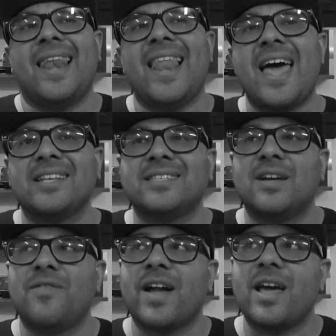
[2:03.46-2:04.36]
lot of
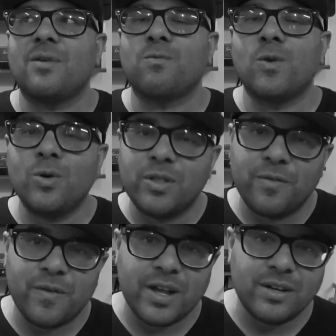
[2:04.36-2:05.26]
stuff. I gotta roll the
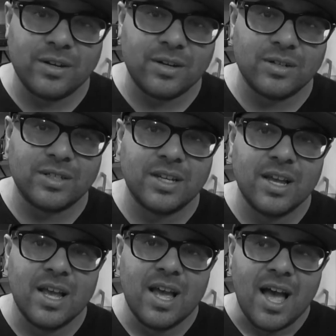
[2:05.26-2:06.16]
fenders.
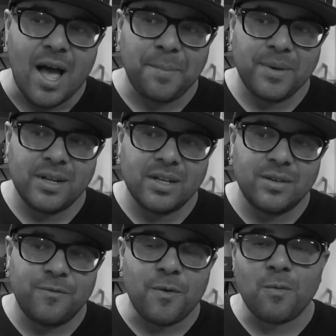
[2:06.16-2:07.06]

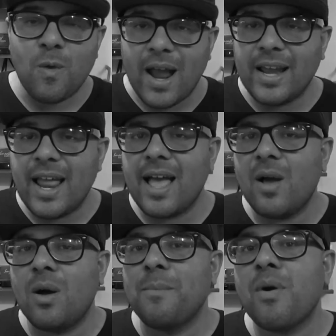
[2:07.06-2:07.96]
For right
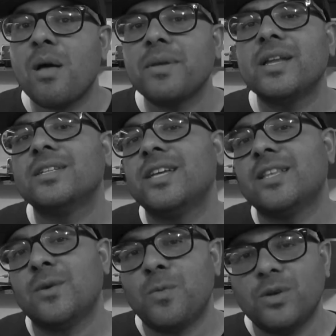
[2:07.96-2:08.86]
now, I'm probably gonna
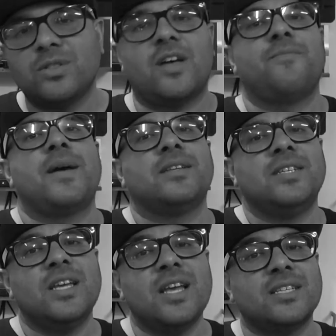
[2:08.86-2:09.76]
take the wheels off my
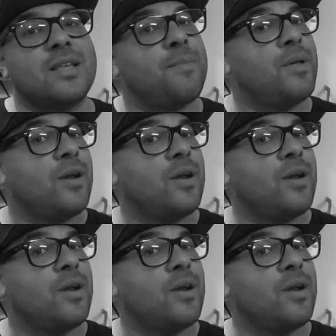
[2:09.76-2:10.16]
GS and put it